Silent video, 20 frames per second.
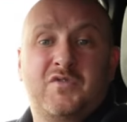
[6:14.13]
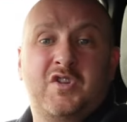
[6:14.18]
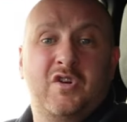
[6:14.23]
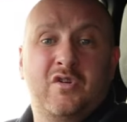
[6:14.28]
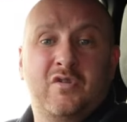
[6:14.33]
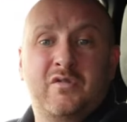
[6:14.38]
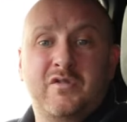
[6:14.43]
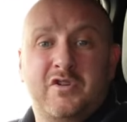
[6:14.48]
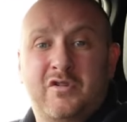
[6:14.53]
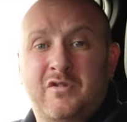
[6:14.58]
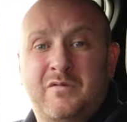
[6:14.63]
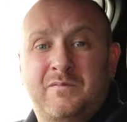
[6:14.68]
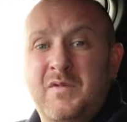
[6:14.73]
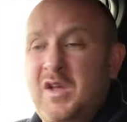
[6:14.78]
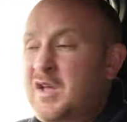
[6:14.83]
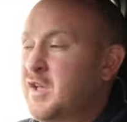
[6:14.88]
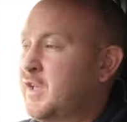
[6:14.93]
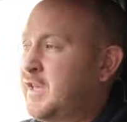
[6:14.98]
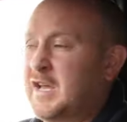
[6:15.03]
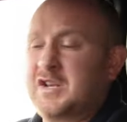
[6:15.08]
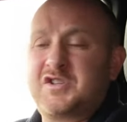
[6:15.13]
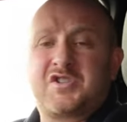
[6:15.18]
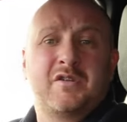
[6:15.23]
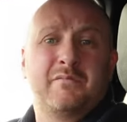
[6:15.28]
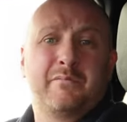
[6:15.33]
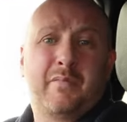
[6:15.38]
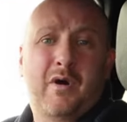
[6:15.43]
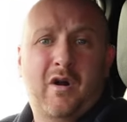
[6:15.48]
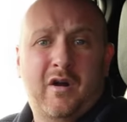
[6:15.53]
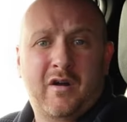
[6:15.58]
you know, your
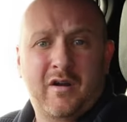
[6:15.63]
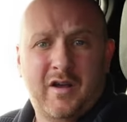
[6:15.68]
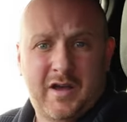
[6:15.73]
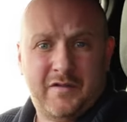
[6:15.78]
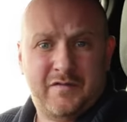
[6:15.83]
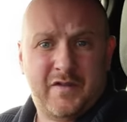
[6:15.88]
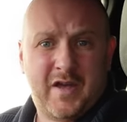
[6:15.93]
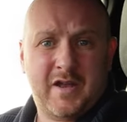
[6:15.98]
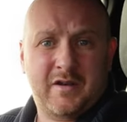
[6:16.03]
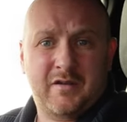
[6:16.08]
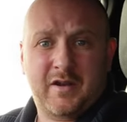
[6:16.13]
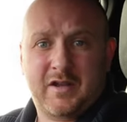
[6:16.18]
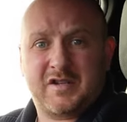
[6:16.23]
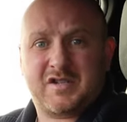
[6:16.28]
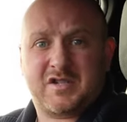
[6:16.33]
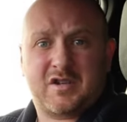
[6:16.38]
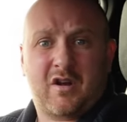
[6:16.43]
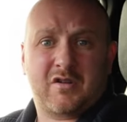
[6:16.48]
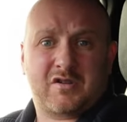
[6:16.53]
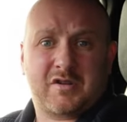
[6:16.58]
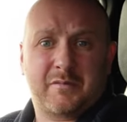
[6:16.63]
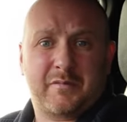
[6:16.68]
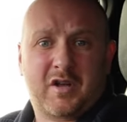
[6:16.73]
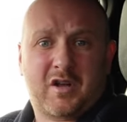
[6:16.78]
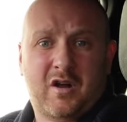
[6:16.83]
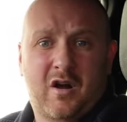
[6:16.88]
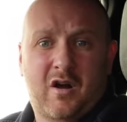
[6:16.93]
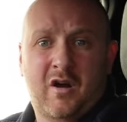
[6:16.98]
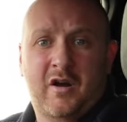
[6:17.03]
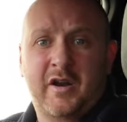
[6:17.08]
kitchen bar, and then it starts up the
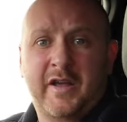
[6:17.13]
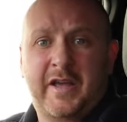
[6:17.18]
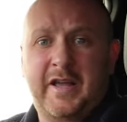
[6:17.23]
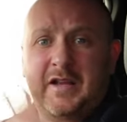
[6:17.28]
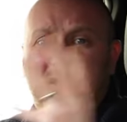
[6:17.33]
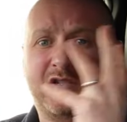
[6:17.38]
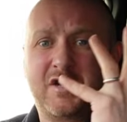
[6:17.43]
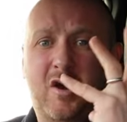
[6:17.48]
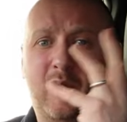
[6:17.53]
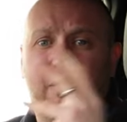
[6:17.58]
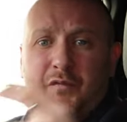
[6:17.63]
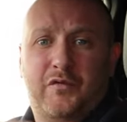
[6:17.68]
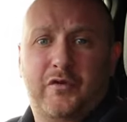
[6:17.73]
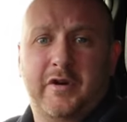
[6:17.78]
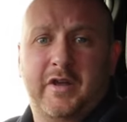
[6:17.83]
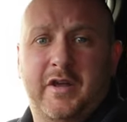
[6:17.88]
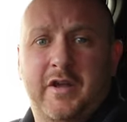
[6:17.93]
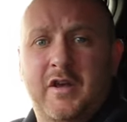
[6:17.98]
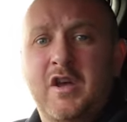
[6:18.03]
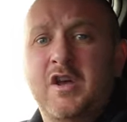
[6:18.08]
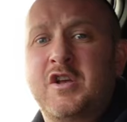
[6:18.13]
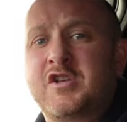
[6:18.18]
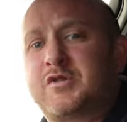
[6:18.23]
car, heats it up for you.